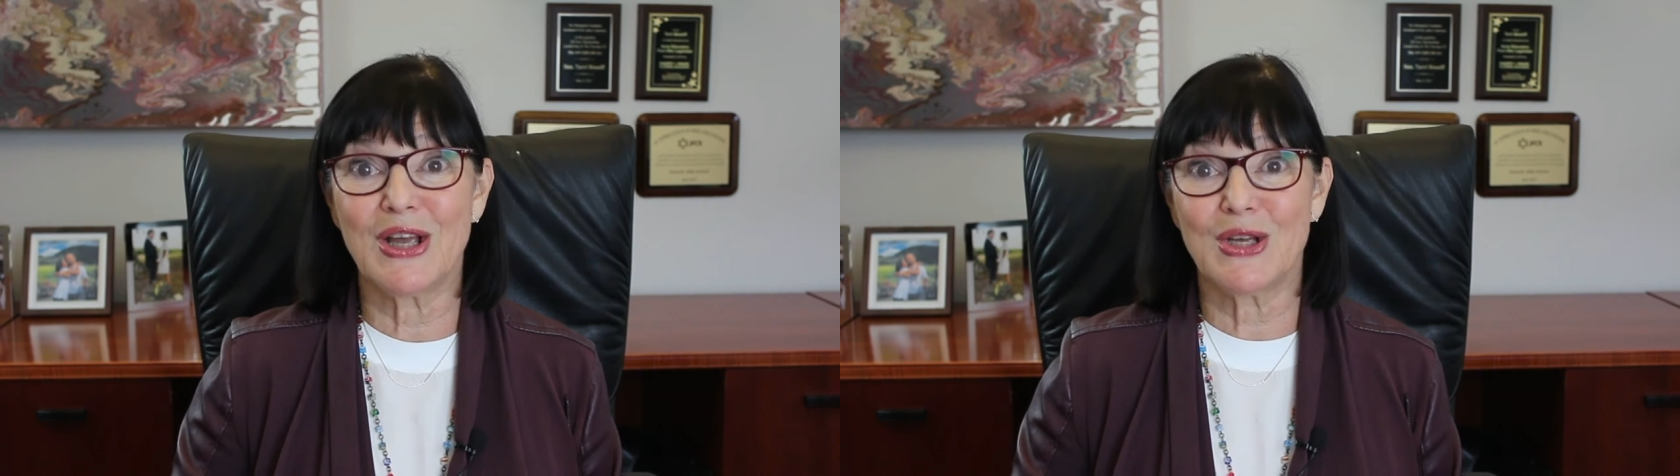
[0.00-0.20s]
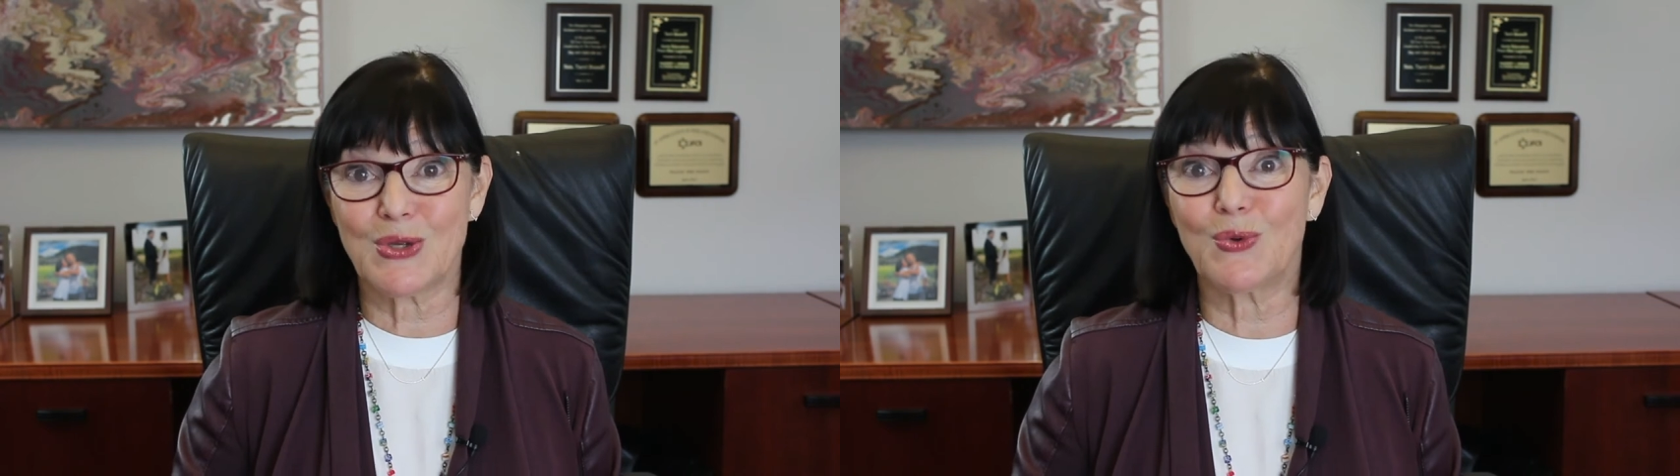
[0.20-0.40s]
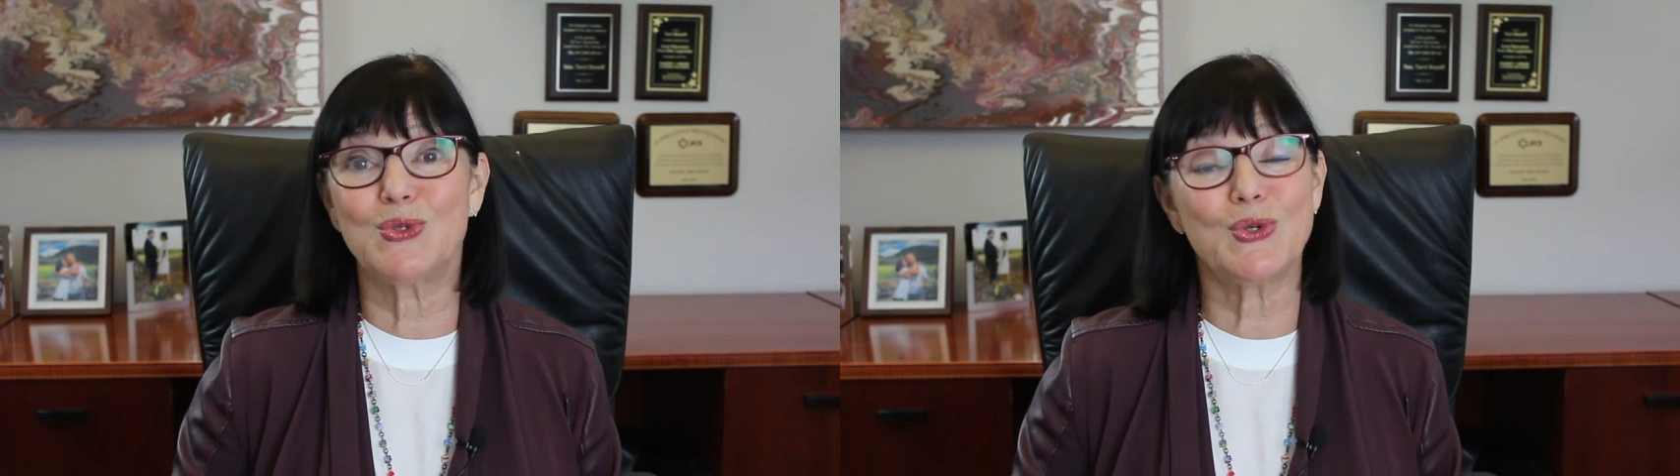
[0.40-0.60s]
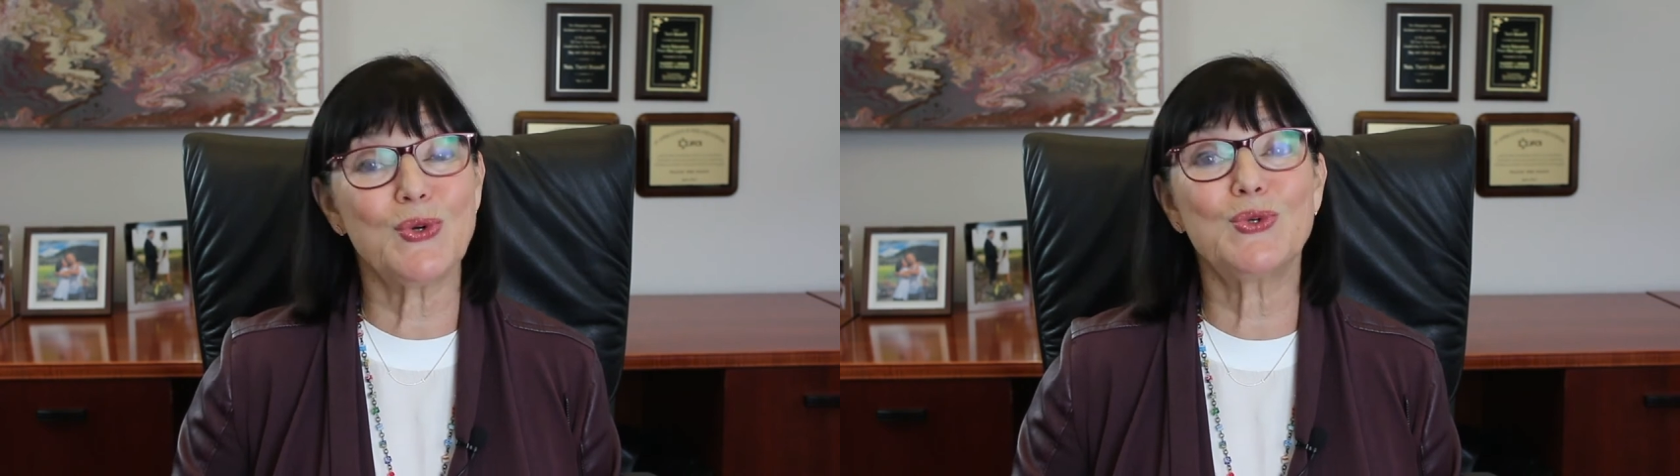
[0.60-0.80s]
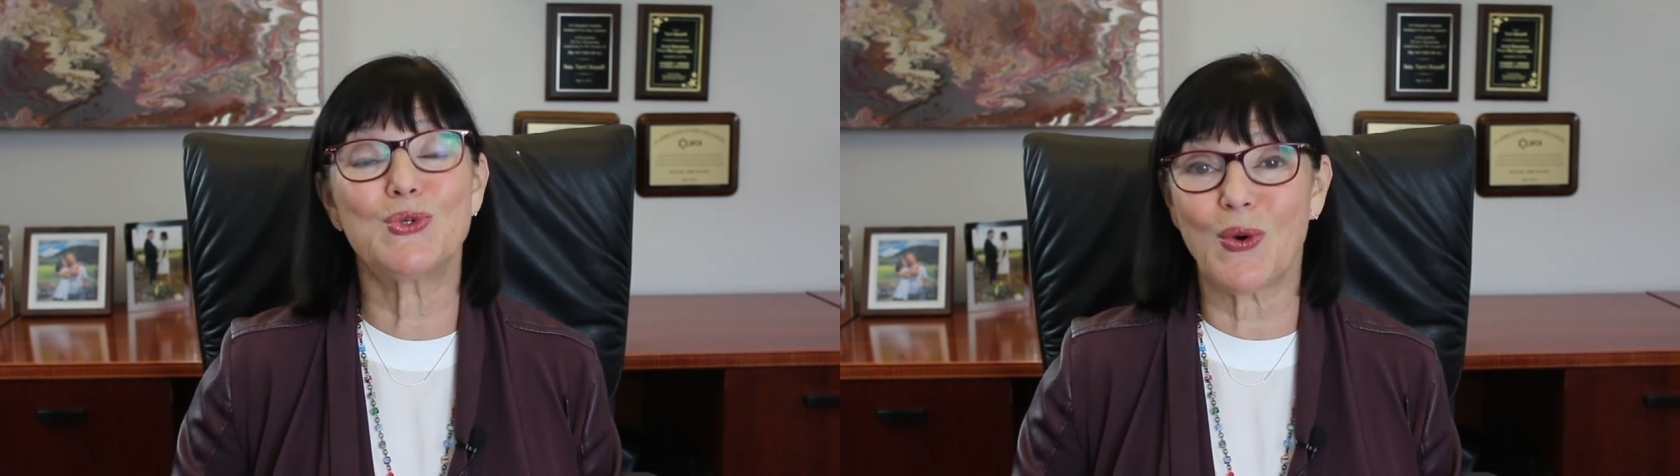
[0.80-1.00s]
So
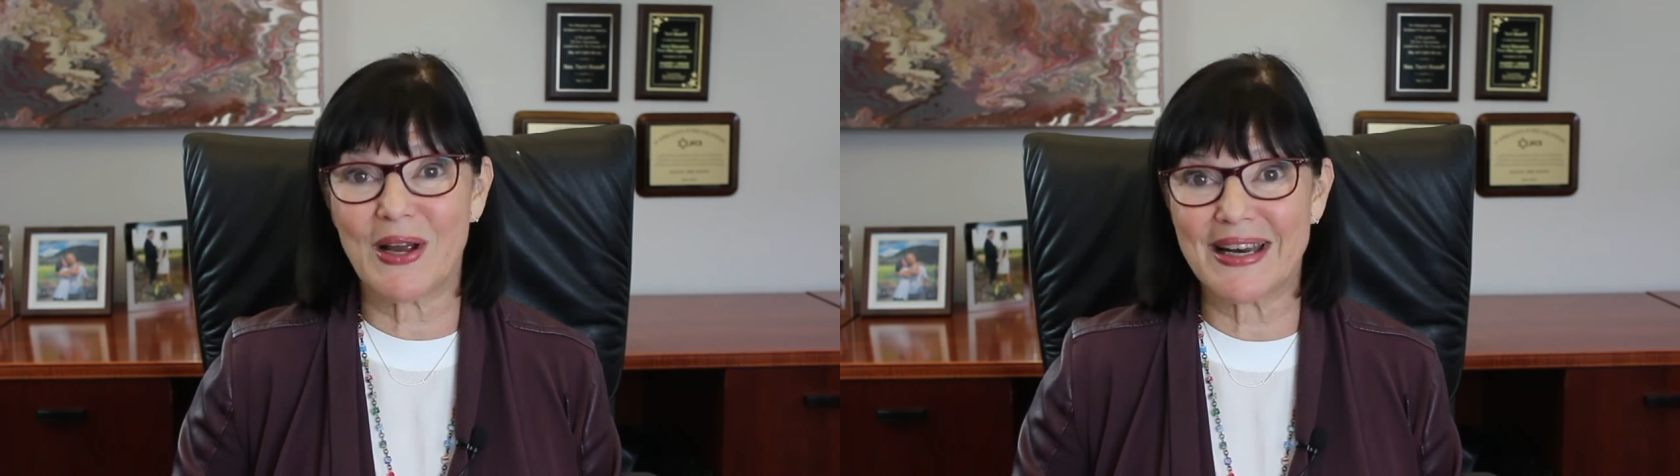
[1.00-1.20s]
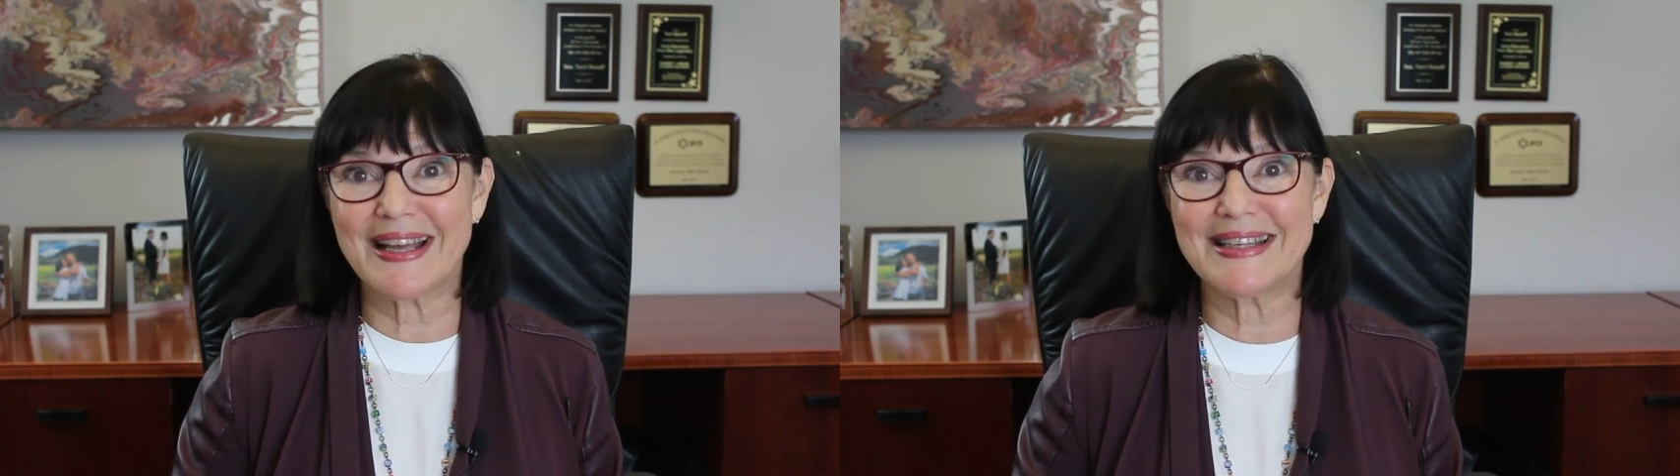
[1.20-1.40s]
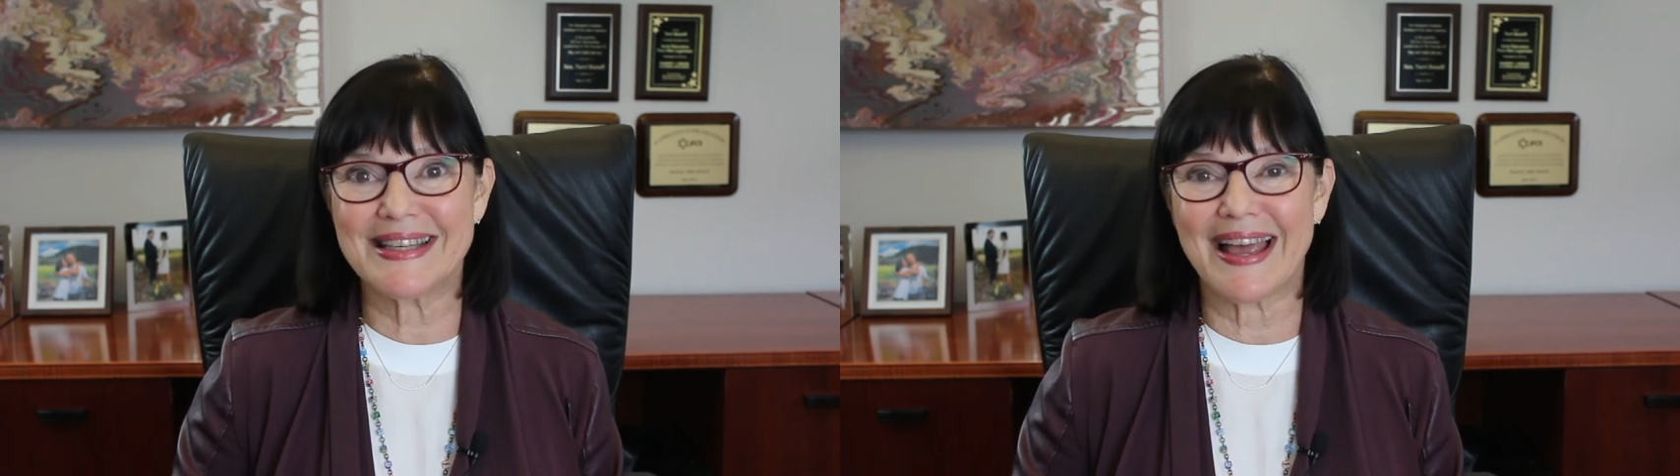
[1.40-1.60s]
do join us